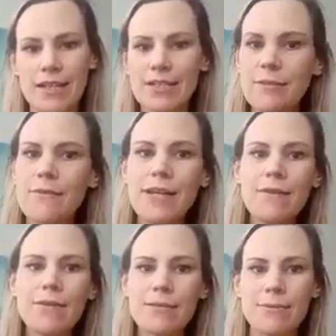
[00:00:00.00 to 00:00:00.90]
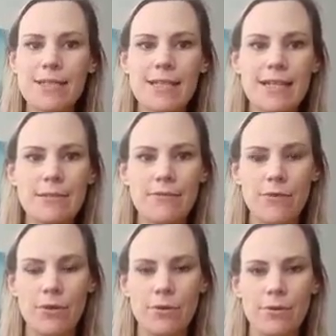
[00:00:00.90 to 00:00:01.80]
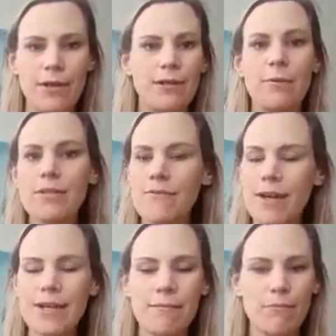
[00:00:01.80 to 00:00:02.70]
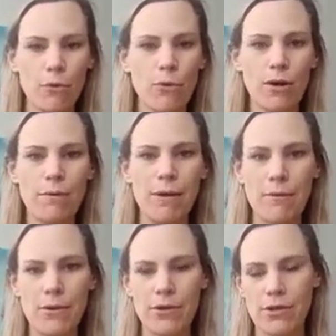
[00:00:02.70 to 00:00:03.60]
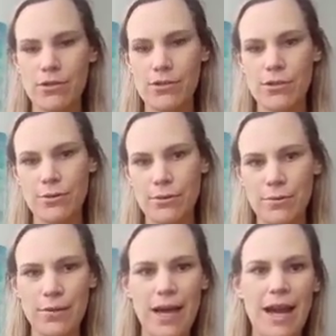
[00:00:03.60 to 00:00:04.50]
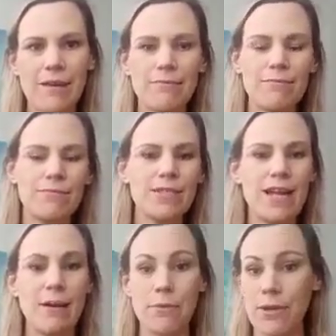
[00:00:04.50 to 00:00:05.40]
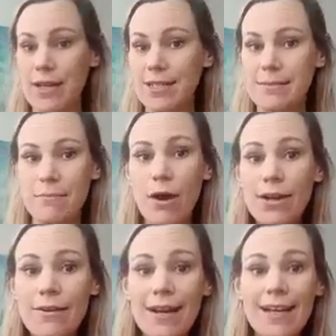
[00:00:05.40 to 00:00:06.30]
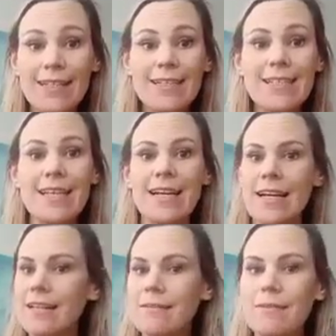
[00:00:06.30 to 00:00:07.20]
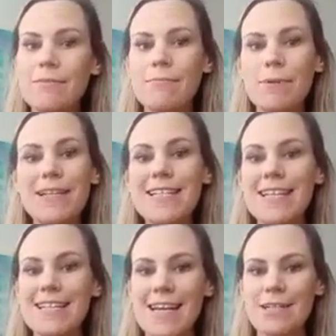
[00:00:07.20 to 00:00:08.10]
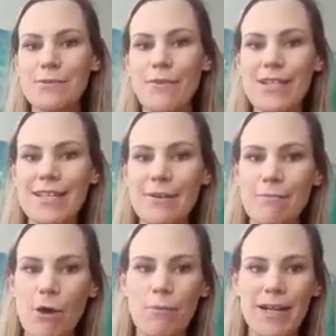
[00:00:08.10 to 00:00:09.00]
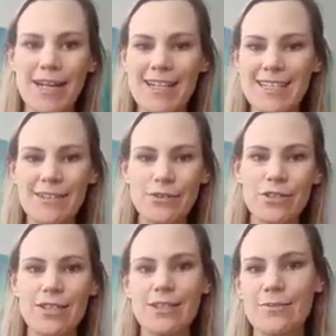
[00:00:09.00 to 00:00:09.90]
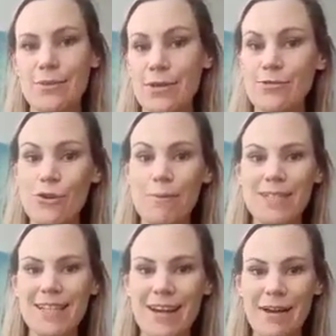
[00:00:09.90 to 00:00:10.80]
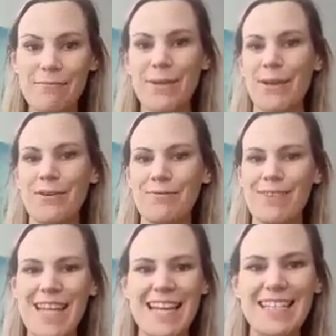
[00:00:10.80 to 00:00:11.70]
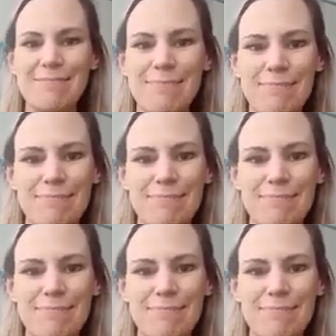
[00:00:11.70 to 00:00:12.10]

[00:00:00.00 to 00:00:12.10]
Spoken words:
So if any of this resonates with you and you want to find out more about what you can do to help your headaches and migraines, then please get in touch with us here at Melbourne Headache Solutions, or you can drop us a line below. Thanks.